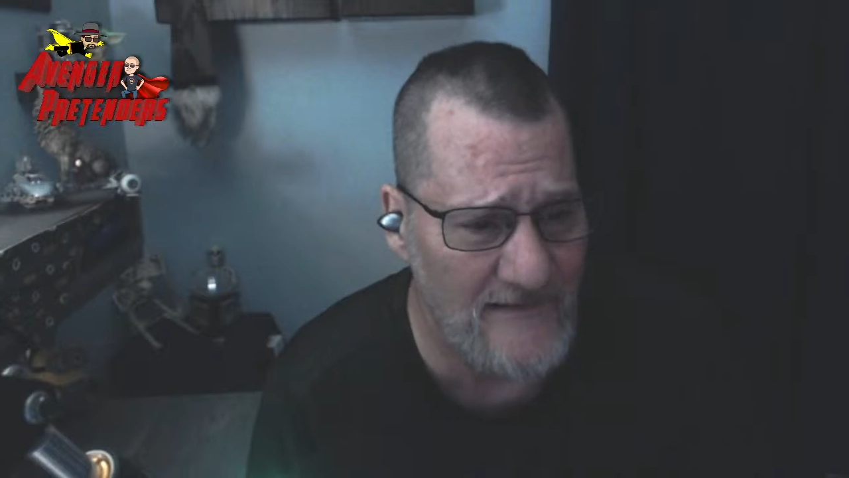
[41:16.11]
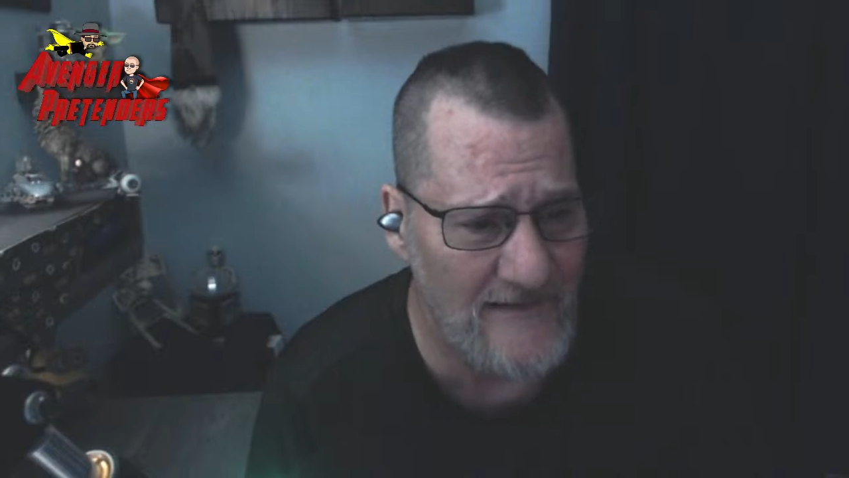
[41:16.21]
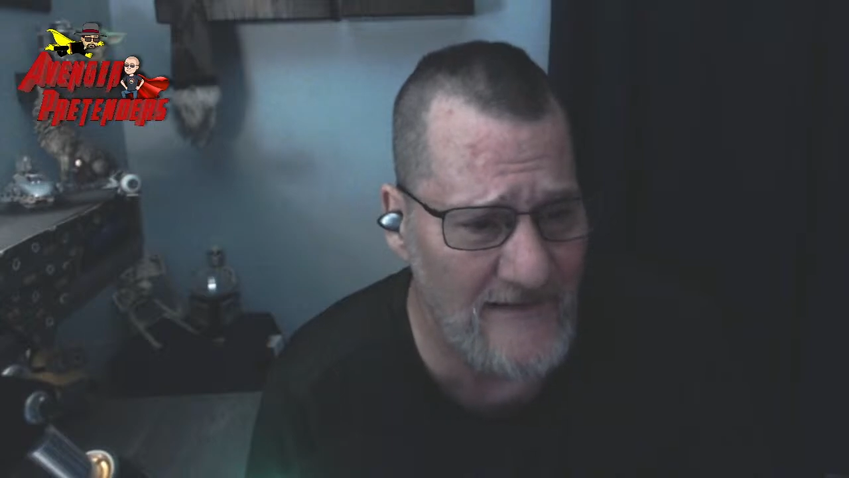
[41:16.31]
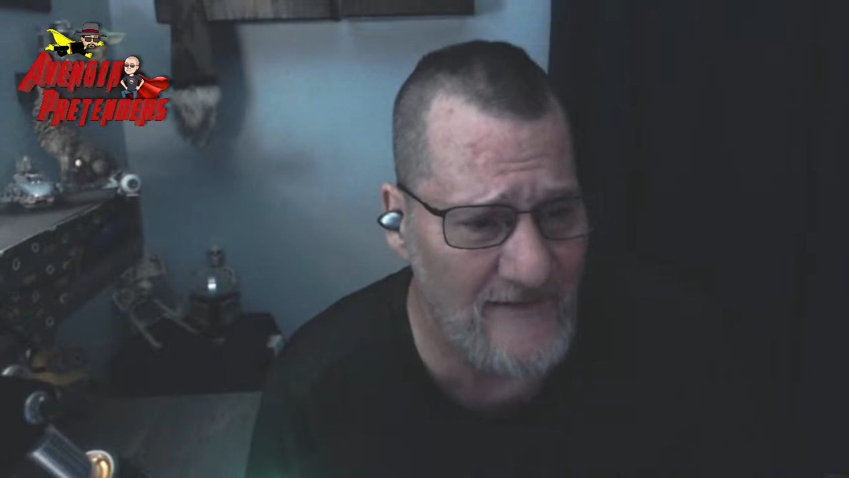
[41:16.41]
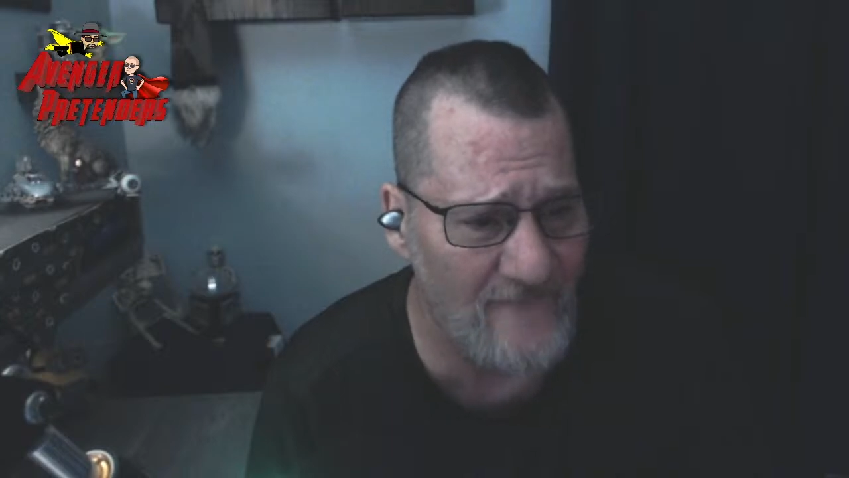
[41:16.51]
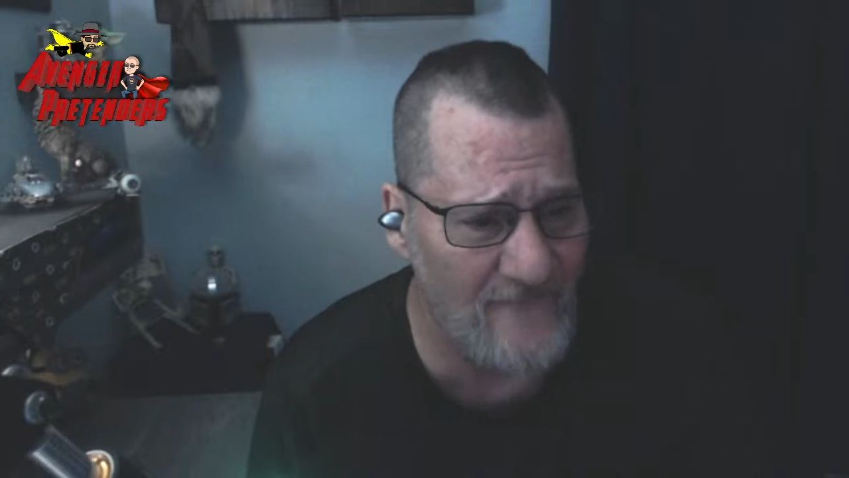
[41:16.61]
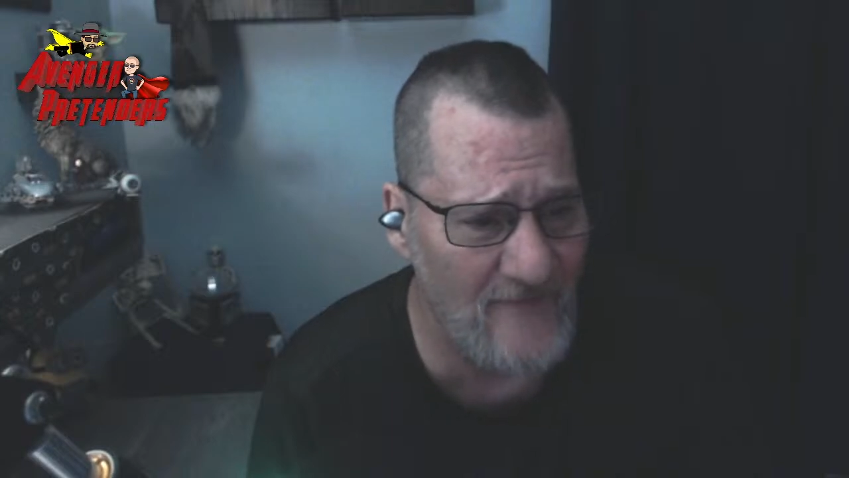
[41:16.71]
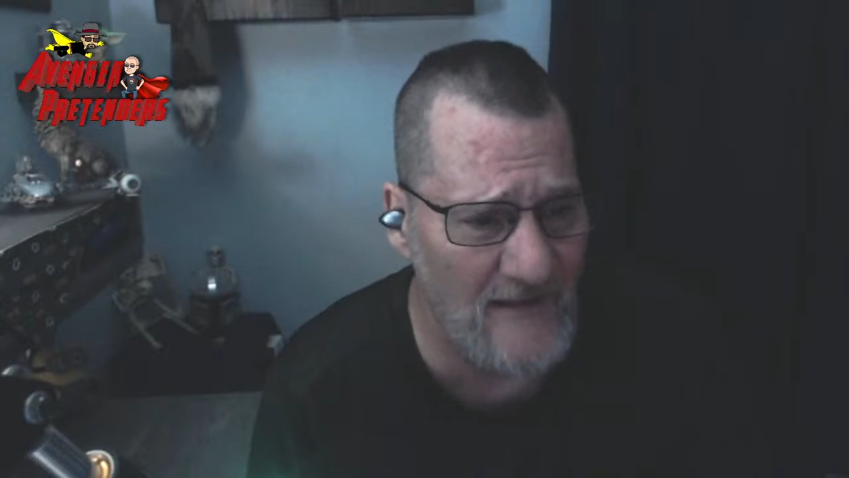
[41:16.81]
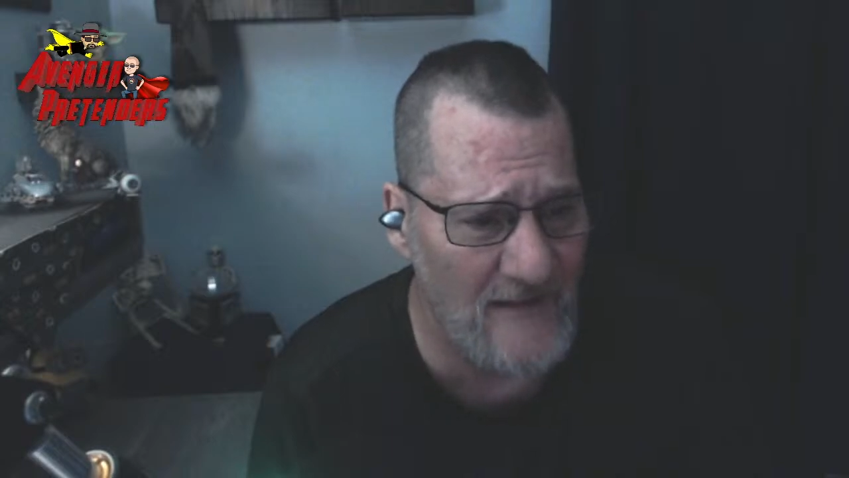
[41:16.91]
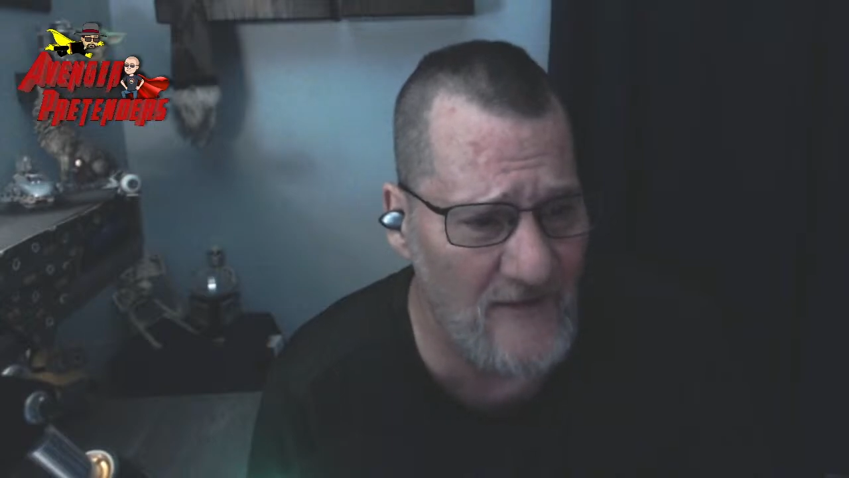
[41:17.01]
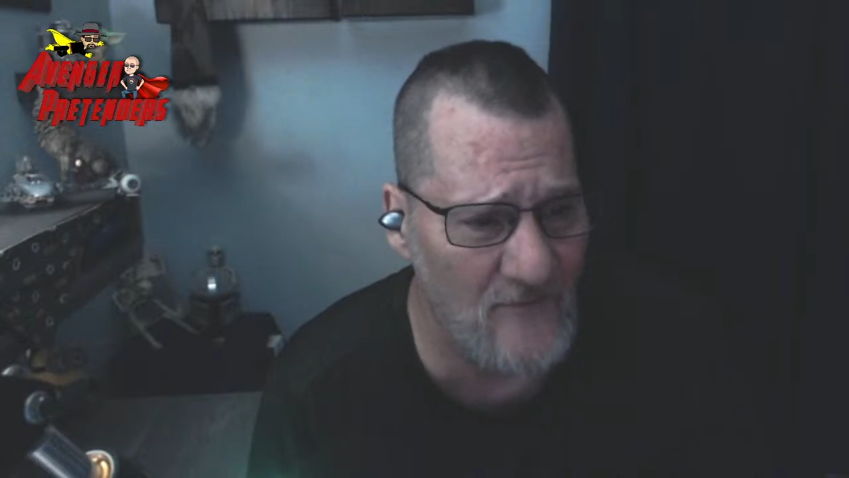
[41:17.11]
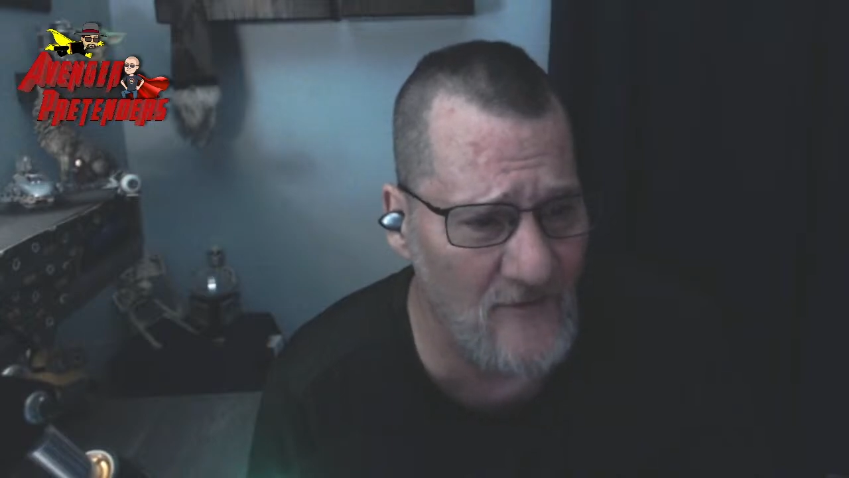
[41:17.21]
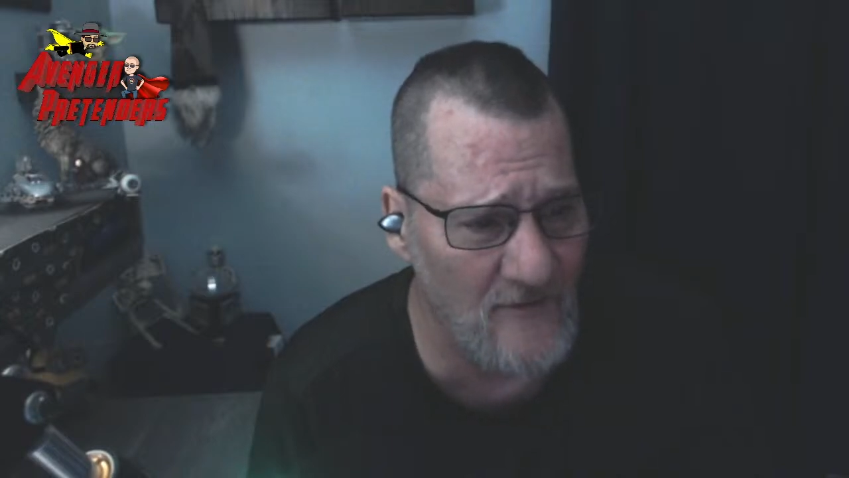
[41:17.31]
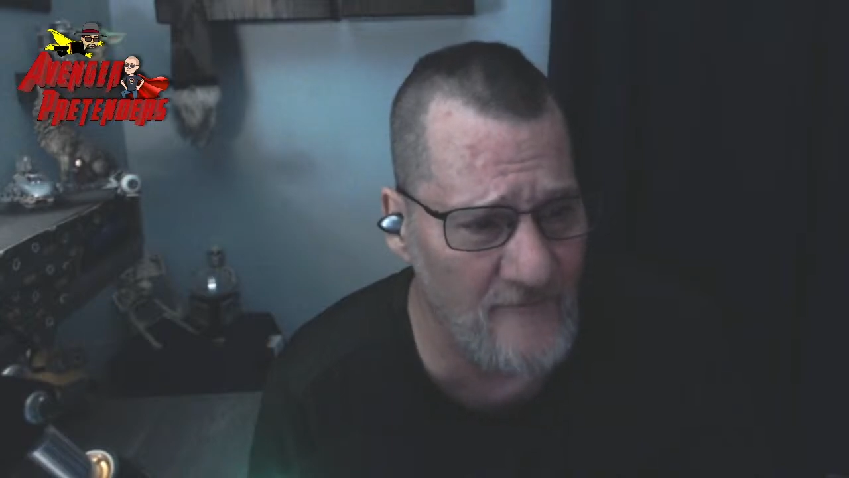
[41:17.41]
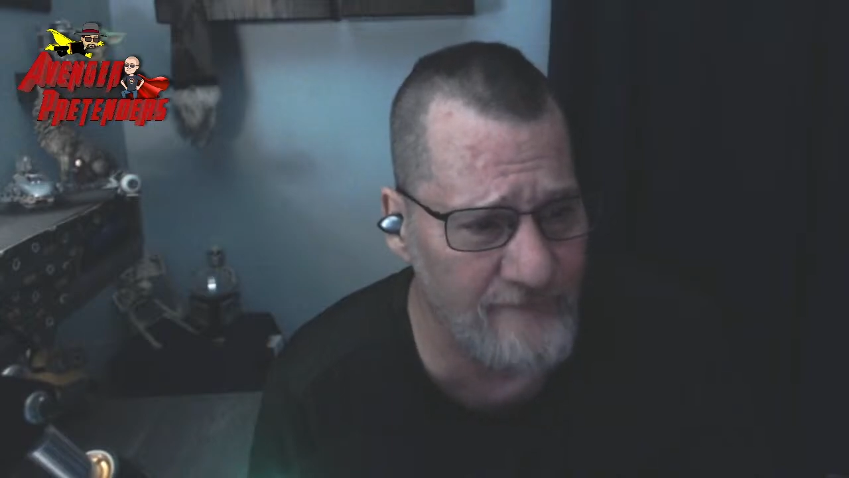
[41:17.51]
you didn't feel like you
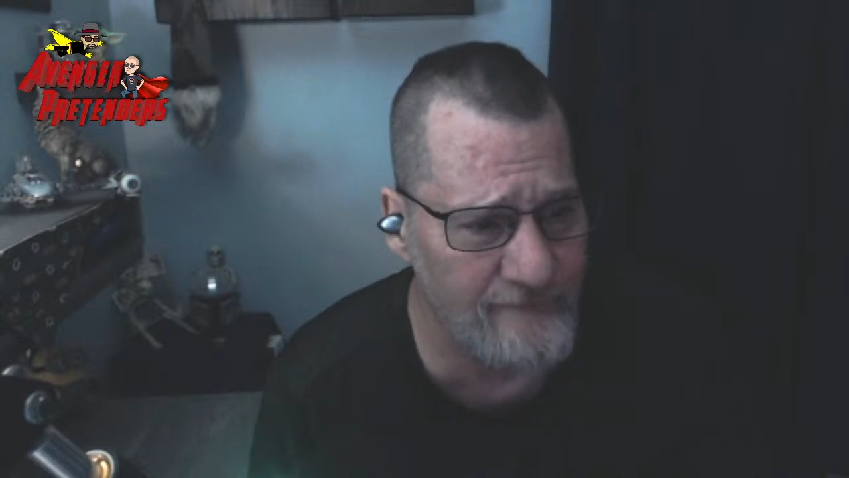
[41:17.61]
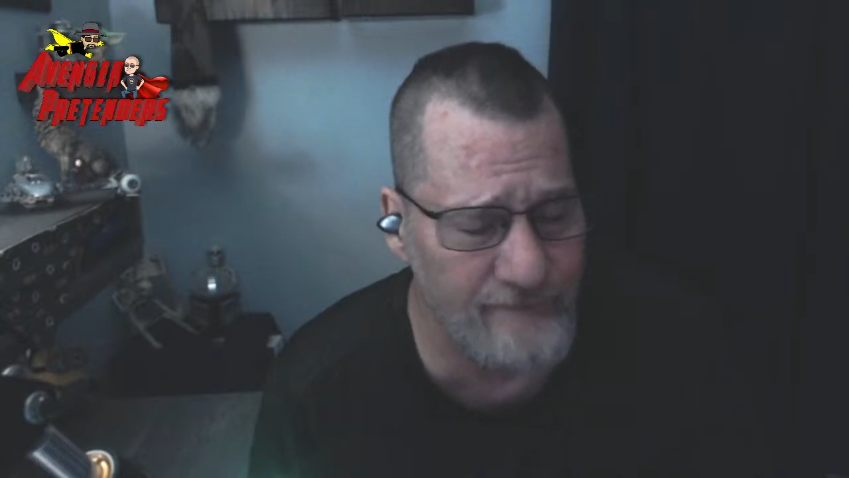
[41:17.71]
were